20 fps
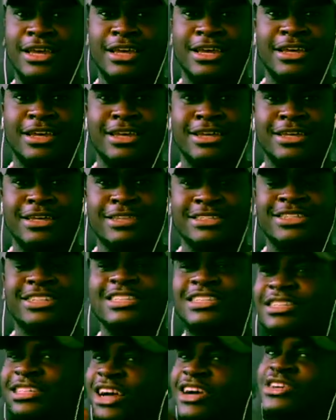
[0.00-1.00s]
Bruh.
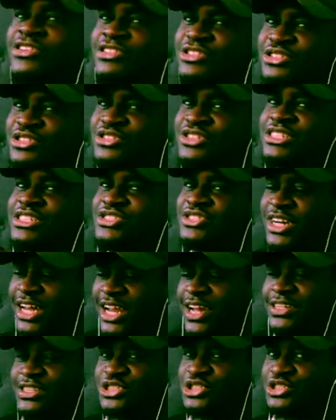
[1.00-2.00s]
Hey, y'all heard the screech? You
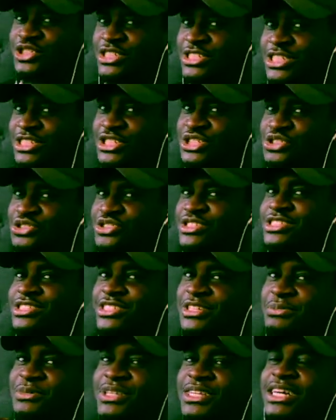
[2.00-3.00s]
gotta have the screech because he screeched a
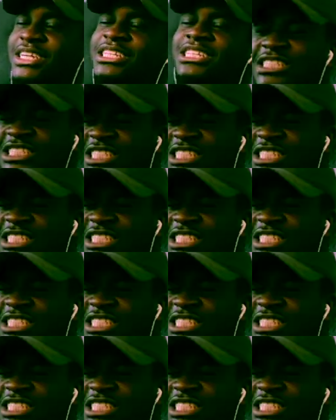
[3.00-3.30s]
little bit. You gotta